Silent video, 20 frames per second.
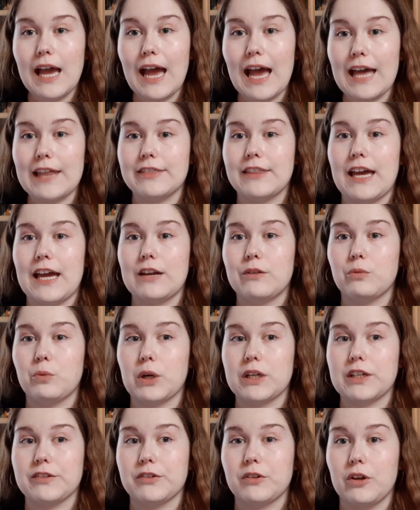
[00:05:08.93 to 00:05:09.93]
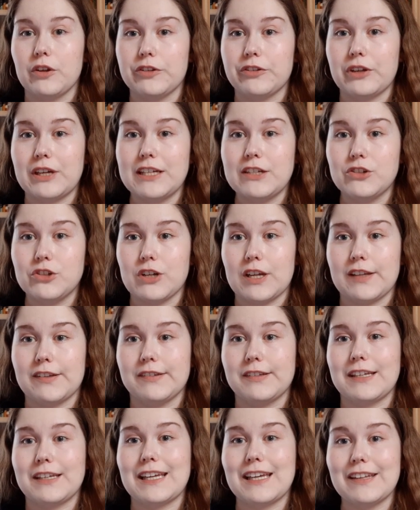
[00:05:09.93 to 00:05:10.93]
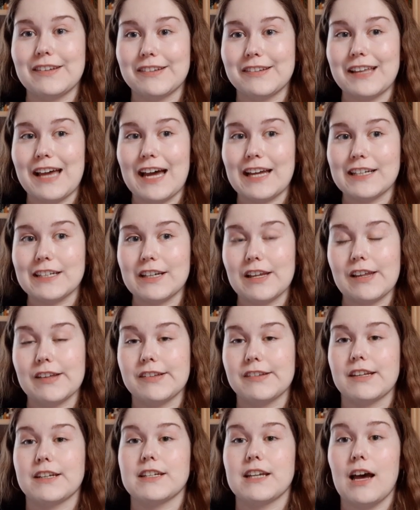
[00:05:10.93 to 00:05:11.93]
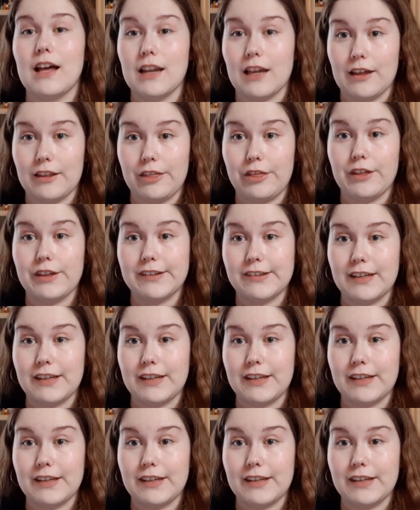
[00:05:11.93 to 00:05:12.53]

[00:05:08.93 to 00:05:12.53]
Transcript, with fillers: and then what is also interesting is that Sandalath